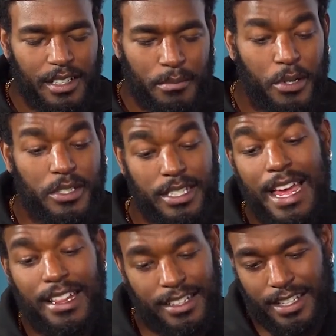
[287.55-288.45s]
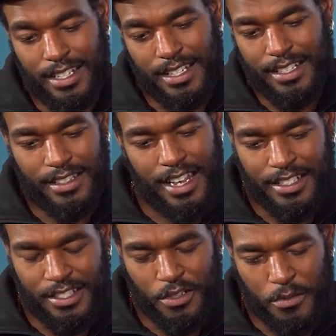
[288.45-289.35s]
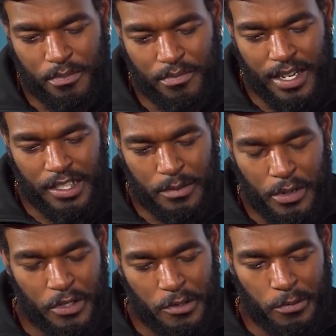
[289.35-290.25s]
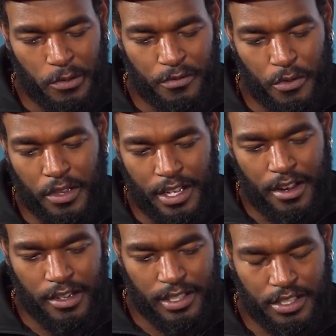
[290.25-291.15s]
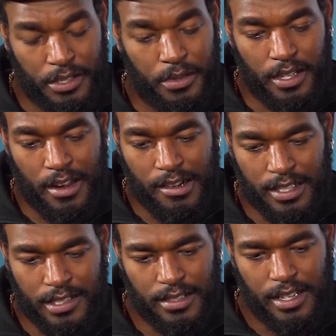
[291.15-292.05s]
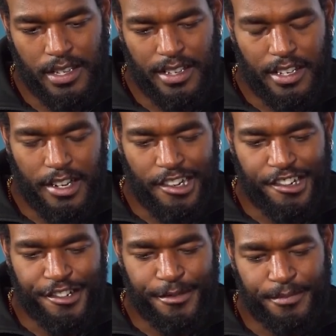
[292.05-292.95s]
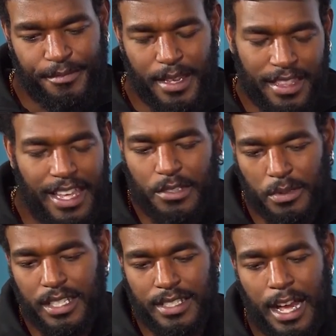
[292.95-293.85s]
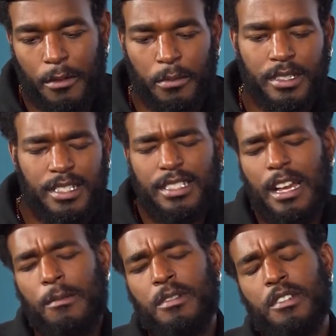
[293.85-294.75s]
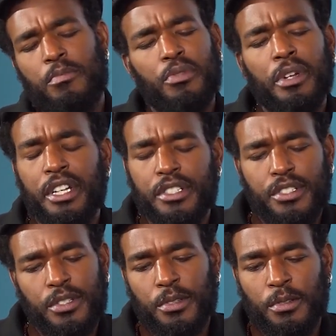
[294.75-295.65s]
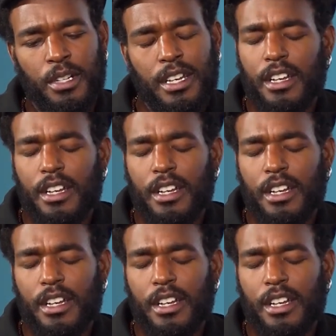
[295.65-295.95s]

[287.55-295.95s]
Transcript: personality in it that is so that is personable for the artist, to the artist, um, and that's what this album is. This album is a bridge to